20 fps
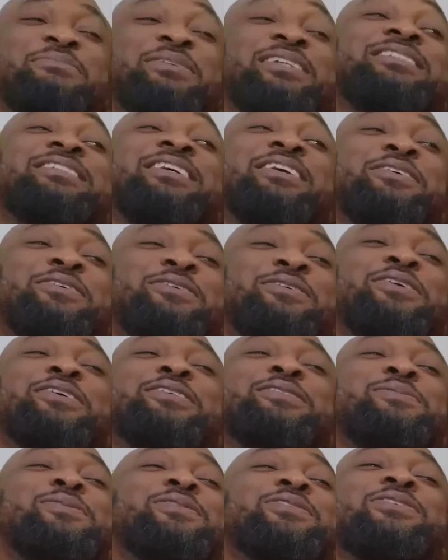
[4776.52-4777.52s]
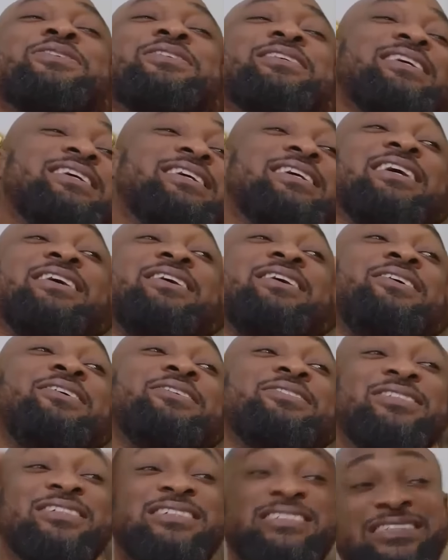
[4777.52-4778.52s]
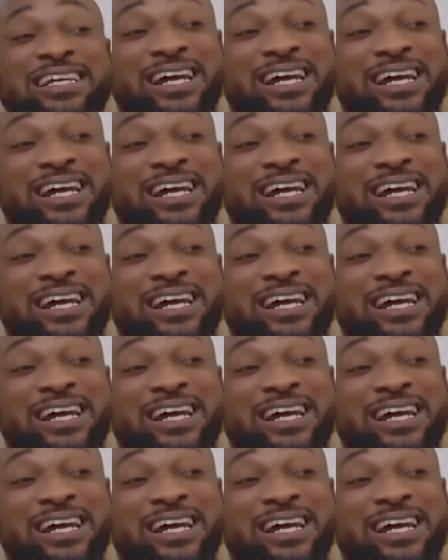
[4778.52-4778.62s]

Mr. Cosmos Okeke. That is all this my